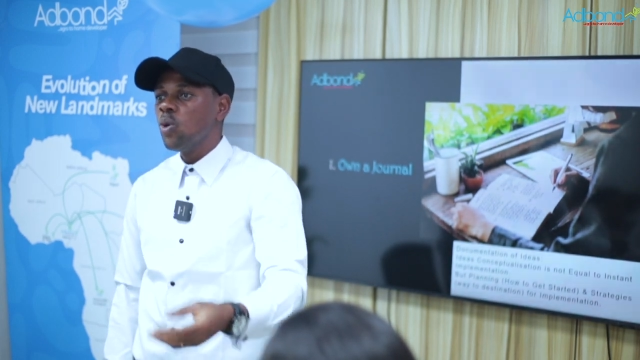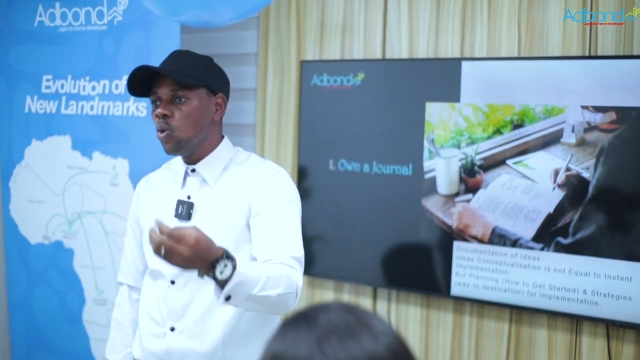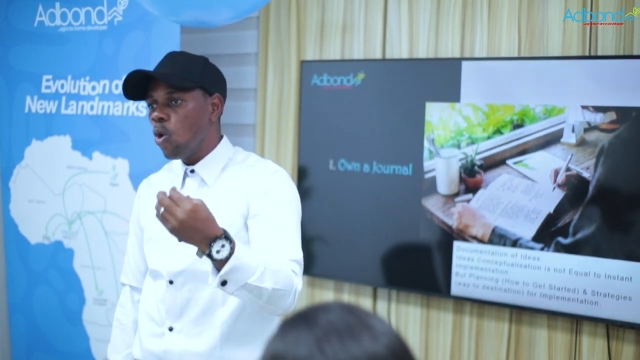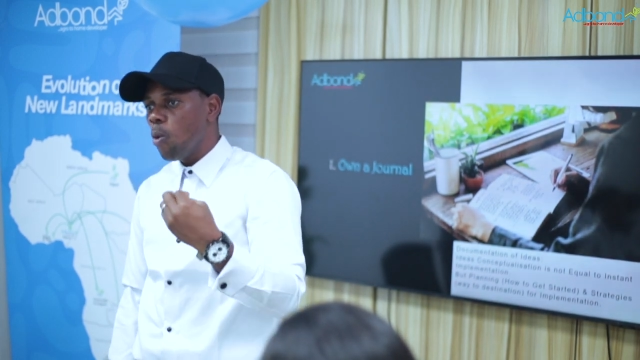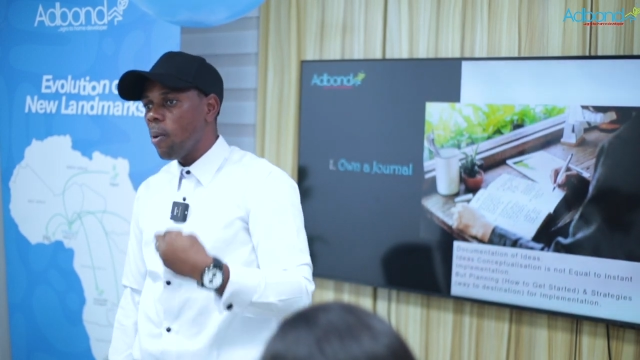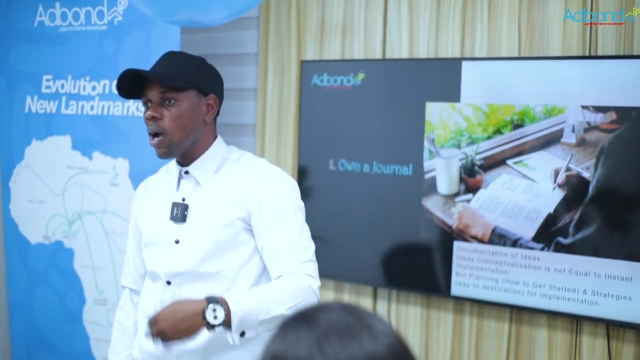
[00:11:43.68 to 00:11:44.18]

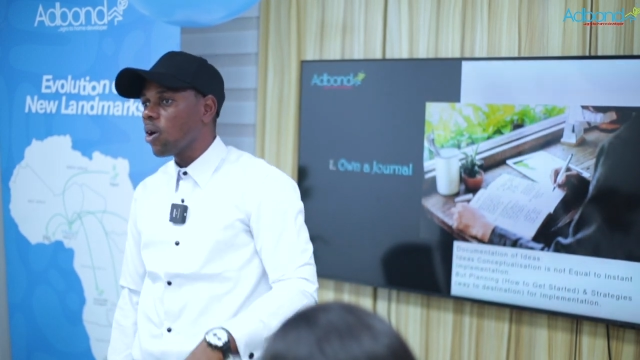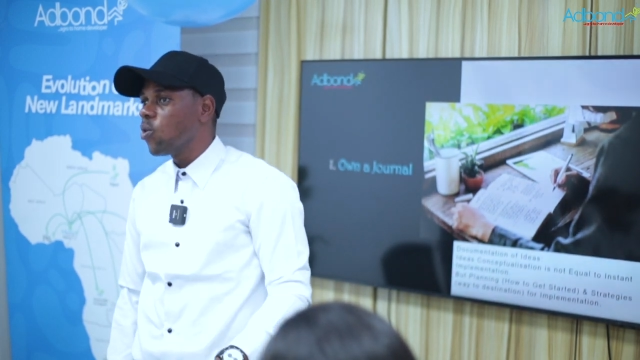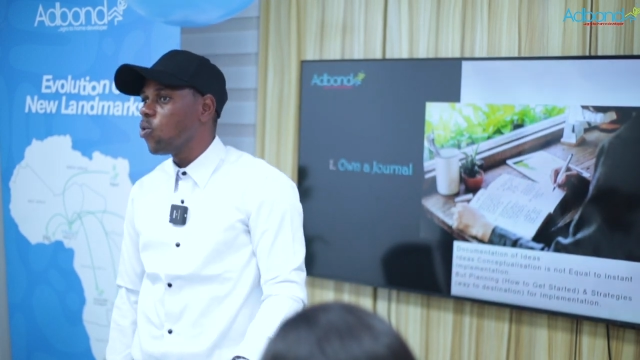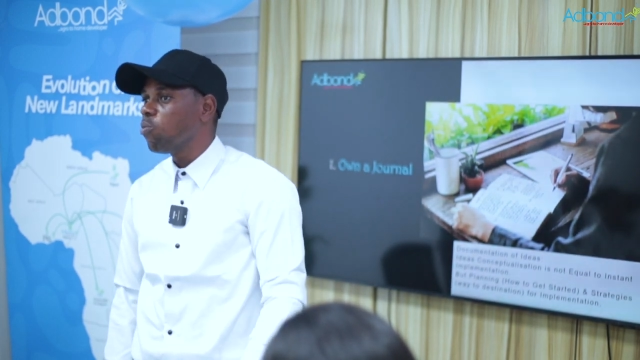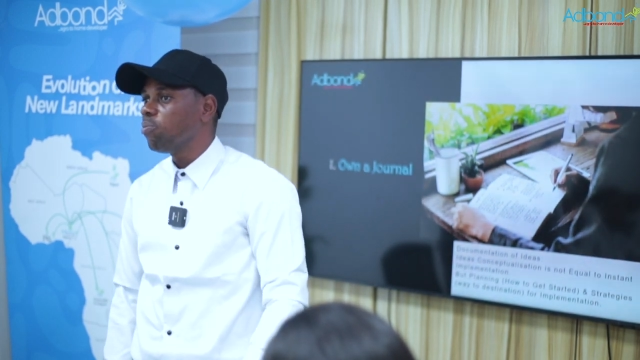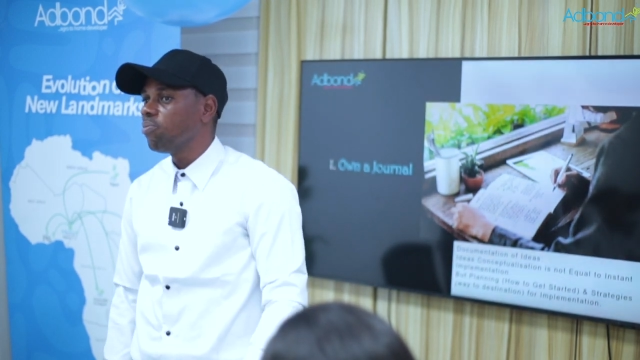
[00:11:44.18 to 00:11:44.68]
Go back
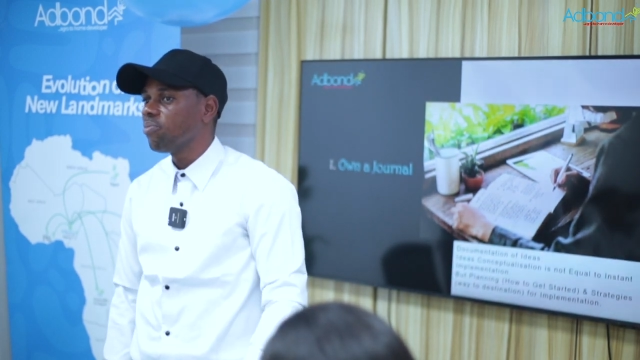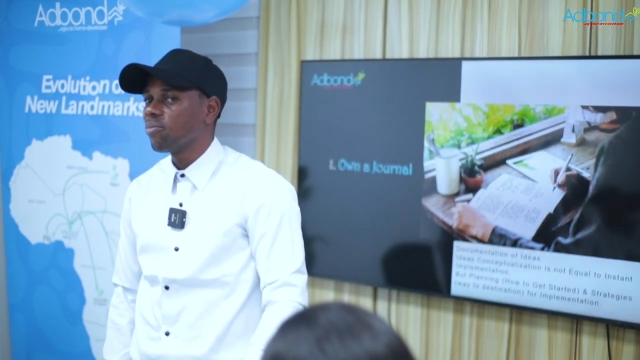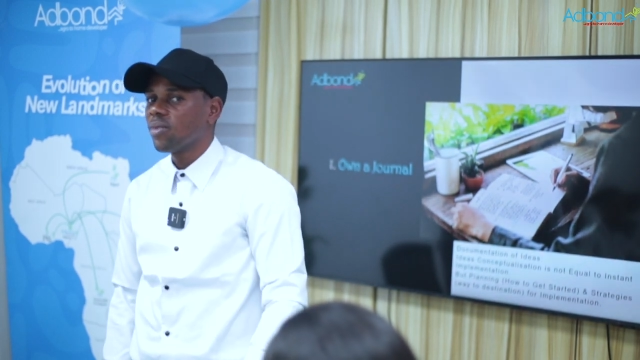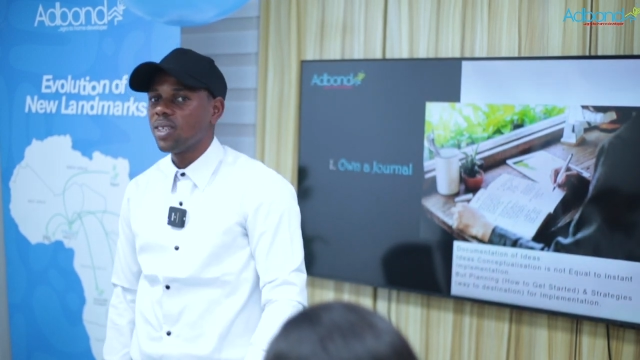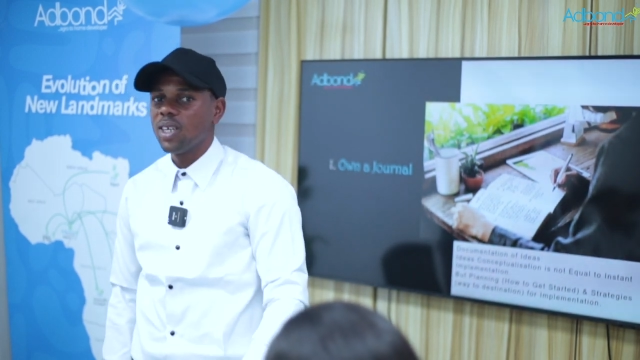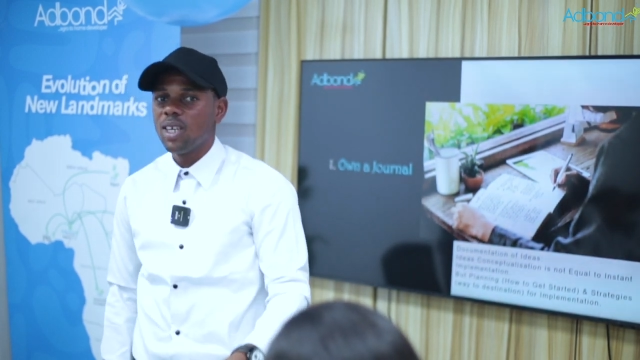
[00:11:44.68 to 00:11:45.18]
home,
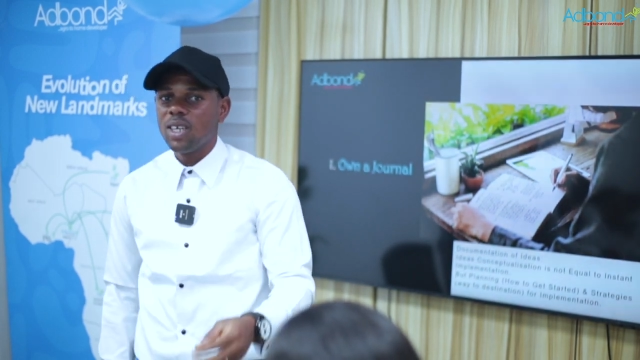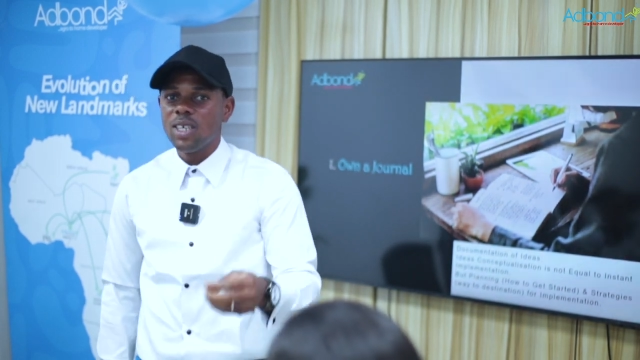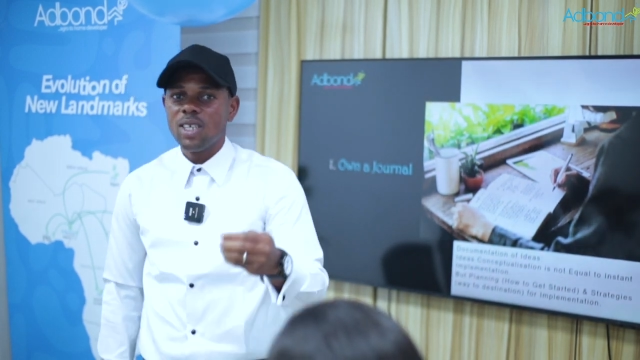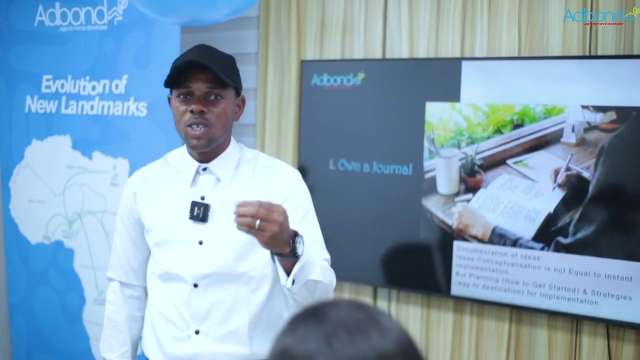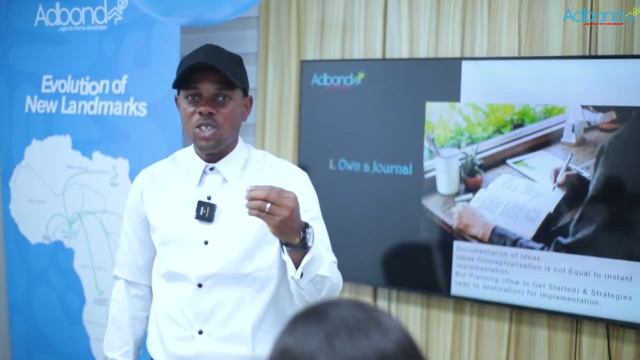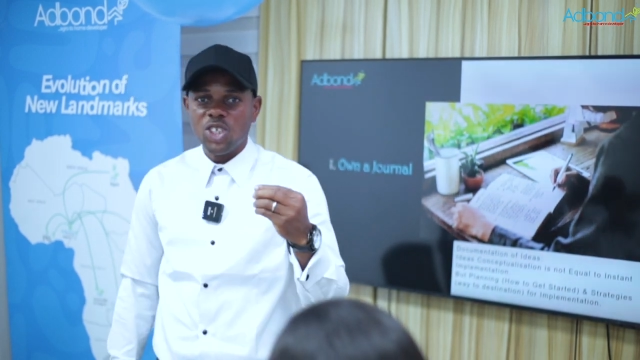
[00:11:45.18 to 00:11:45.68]

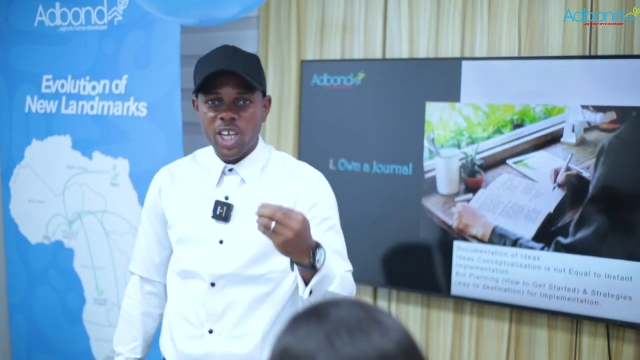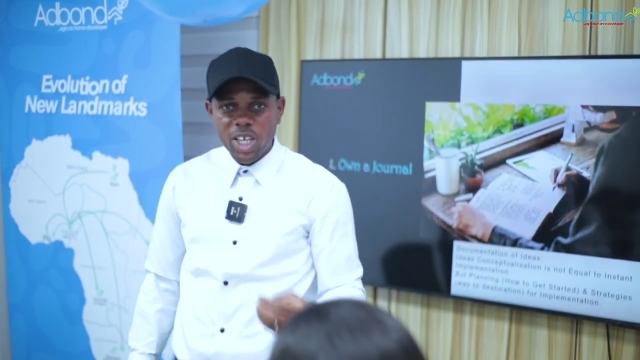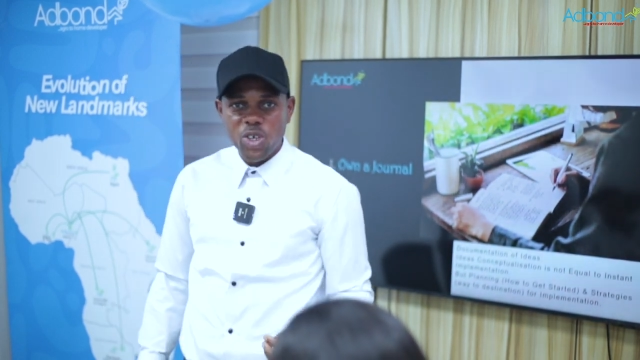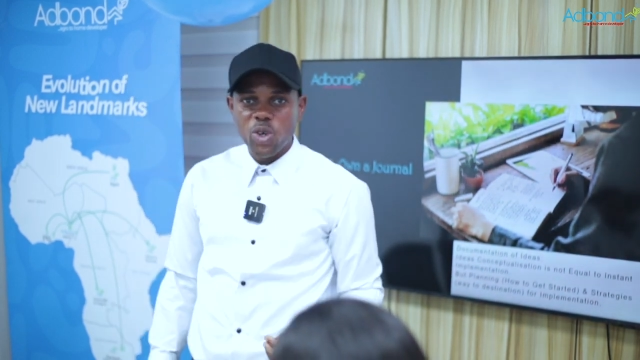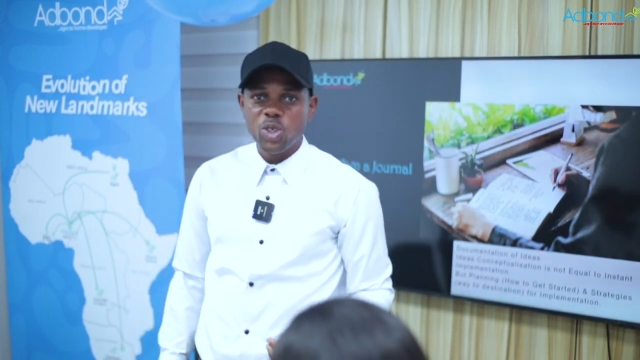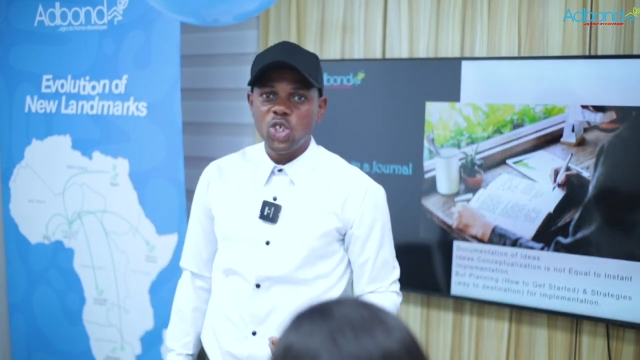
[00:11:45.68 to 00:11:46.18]
check
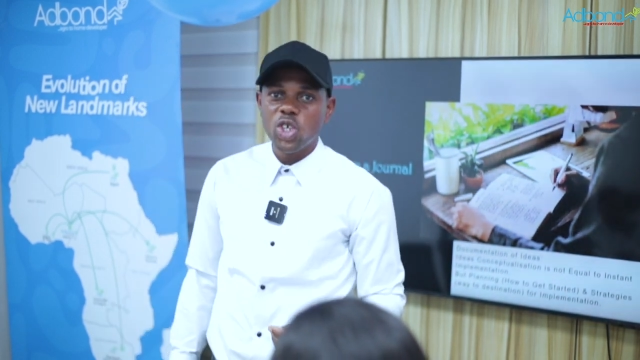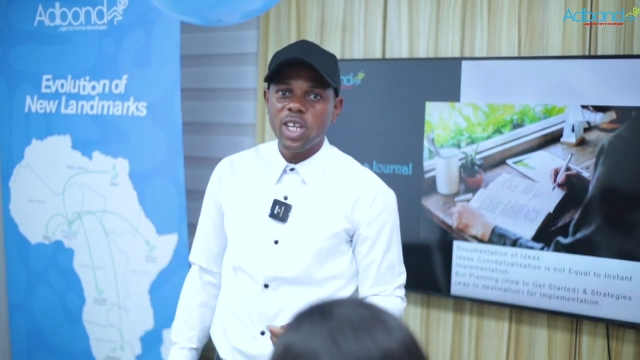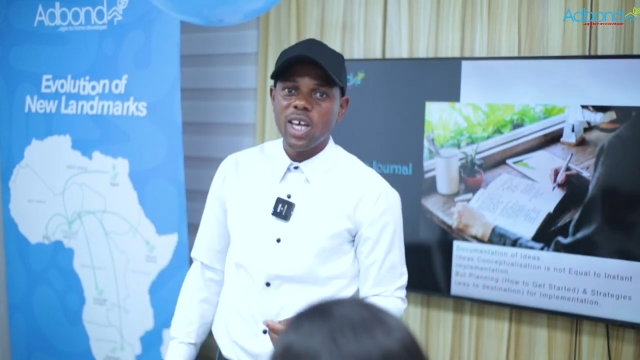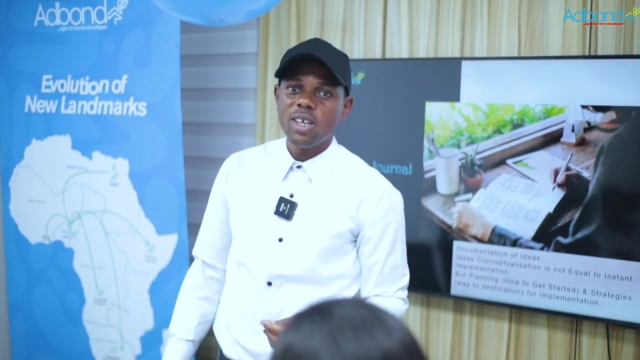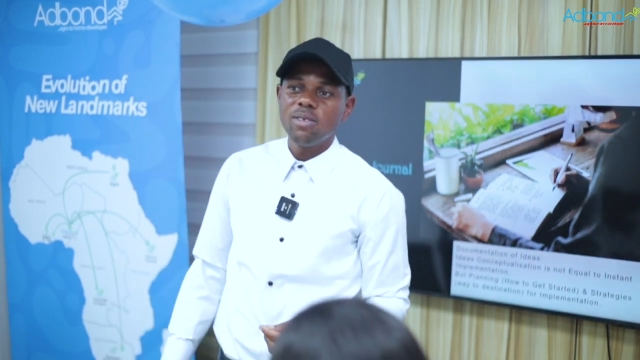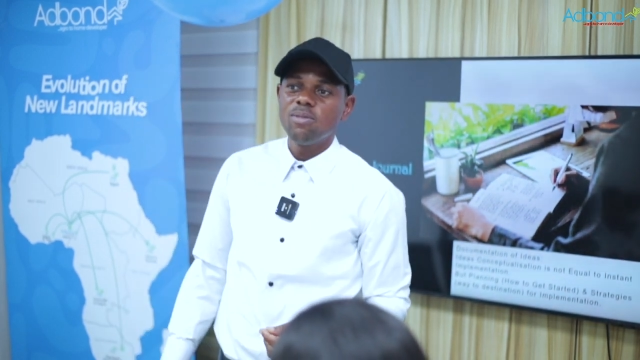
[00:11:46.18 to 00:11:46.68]
your
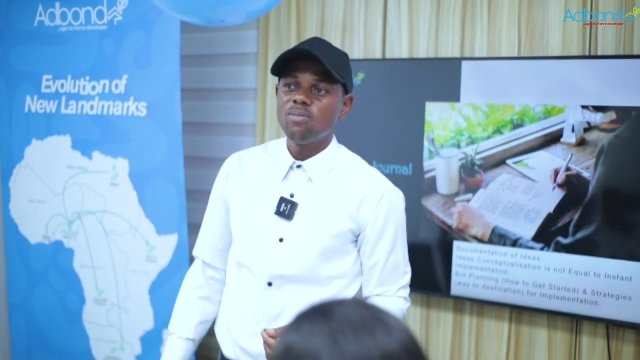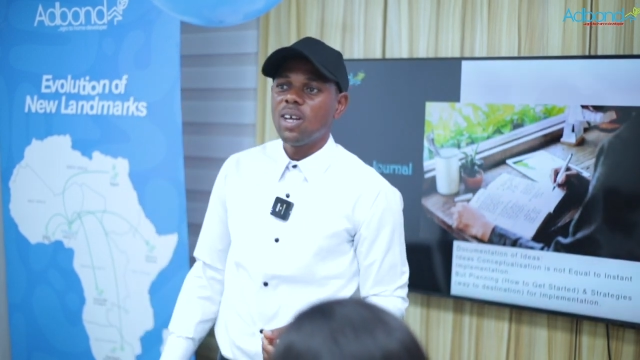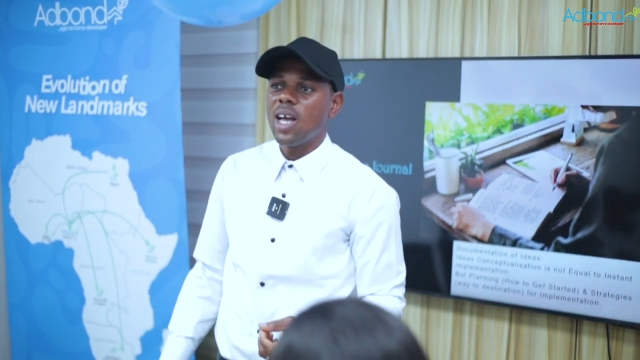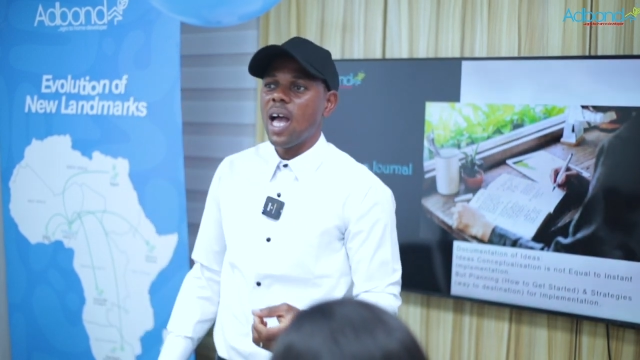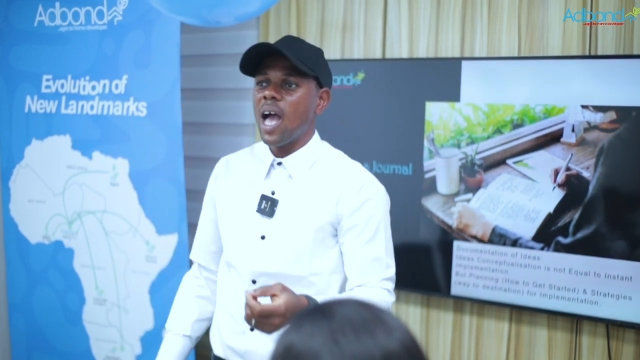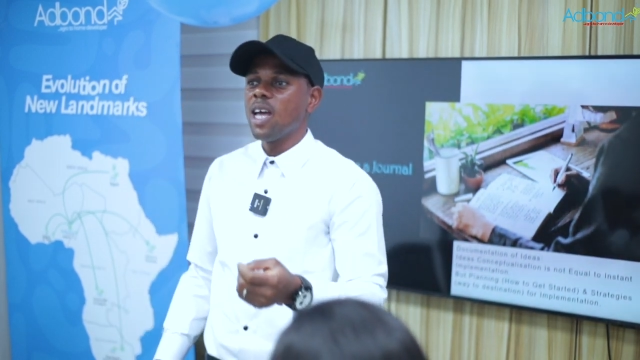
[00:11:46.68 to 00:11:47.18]
journal
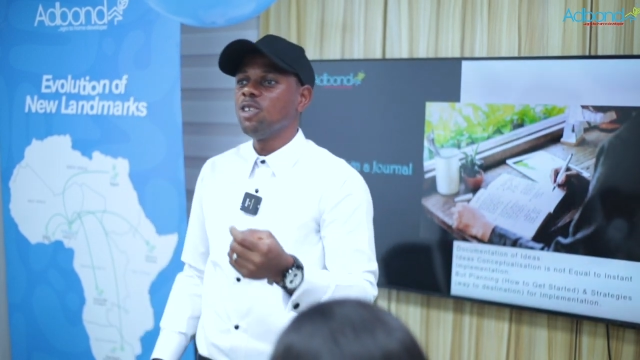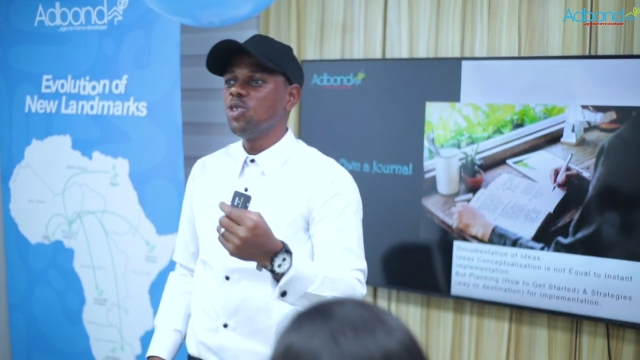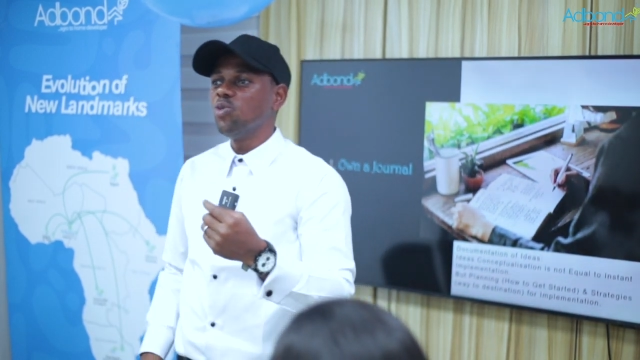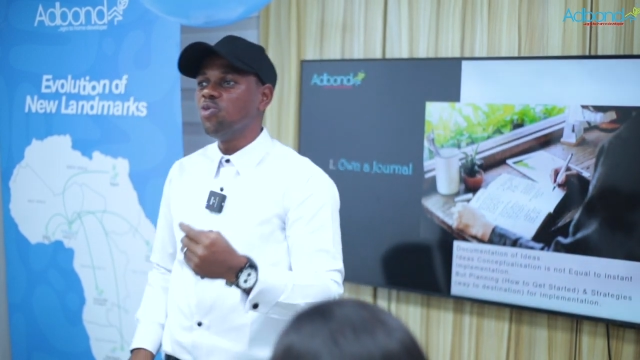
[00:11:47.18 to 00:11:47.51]
and